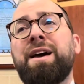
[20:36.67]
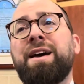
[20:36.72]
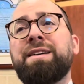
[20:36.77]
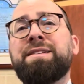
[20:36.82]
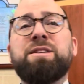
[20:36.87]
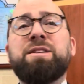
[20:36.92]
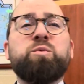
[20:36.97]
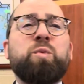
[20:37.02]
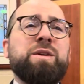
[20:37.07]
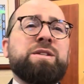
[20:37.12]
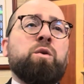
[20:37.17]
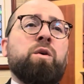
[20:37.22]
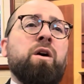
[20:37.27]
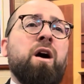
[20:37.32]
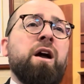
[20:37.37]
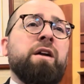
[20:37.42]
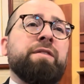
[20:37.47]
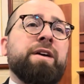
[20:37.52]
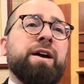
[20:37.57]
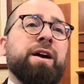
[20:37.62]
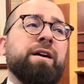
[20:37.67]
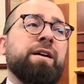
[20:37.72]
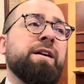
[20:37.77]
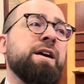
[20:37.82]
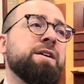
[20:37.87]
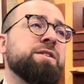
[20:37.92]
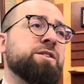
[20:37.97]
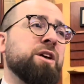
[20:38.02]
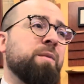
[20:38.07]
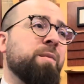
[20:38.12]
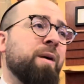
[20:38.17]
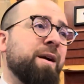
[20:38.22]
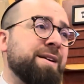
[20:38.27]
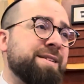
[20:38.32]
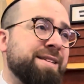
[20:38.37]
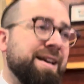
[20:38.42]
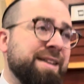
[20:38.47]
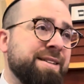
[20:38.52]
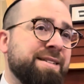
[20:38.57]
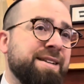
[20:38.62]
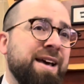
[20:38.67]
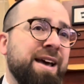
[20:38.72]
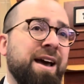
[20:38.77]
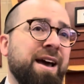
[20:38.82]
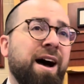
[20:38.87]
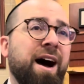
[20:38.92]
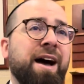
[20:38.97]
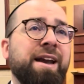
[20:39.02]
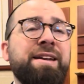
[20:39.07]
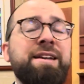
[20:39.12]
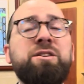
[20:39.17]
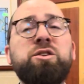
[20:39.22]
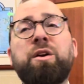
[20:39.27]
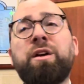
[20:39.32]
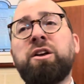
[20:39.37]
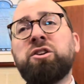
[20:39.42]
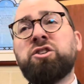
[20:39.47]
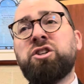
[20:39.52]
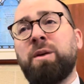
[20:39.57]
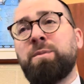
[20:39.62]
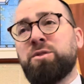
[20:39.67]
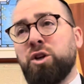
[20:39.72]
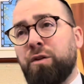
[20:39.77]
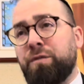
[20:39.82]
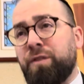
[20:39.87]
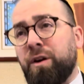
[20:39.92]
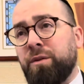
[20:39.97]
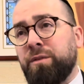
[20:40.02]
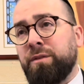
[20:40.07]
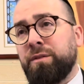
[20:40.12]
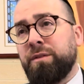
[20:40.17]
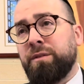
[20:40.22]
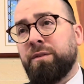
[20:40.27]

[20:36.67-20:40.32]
He says, what's going on over here? So the Gemara says, nidon al shem sofo.